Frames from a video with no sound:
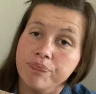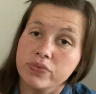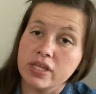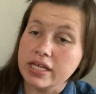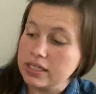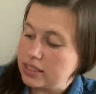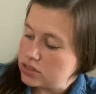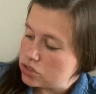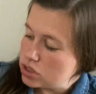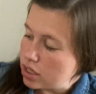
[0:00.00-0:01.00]

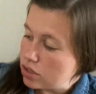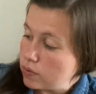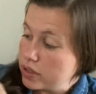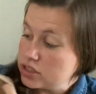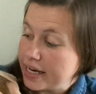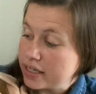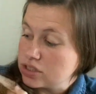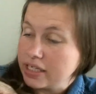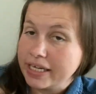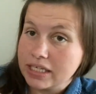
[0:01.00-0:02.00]
This dark orange
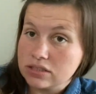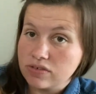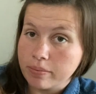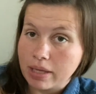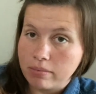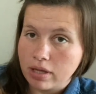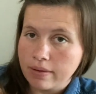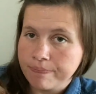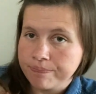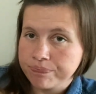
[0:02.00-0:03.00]
actually is from
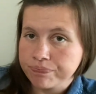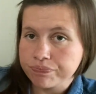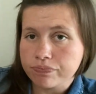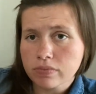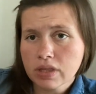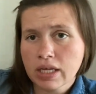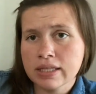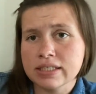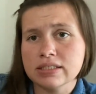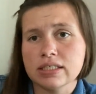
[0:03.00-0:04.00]
Emma.
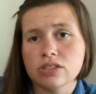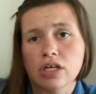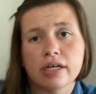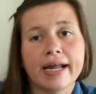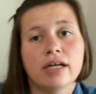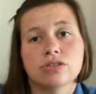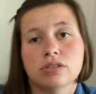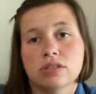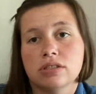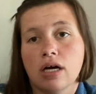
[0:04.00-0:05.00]
This is her
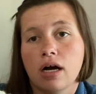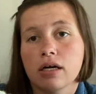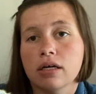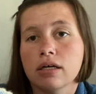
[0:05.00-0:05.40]
natural sock,